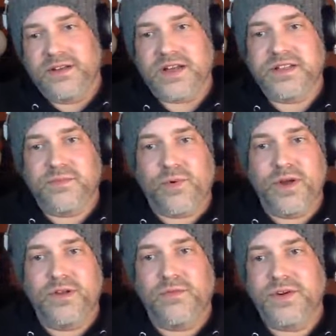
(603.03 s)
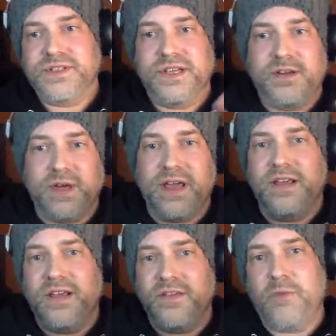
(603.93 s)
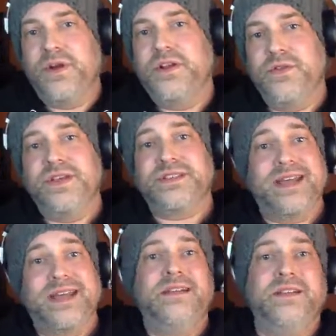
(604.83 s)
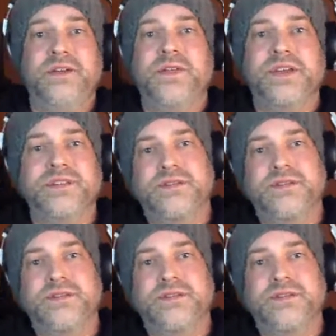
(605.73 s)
got to the point where it's like, okay, if I want to do this, I need to do this.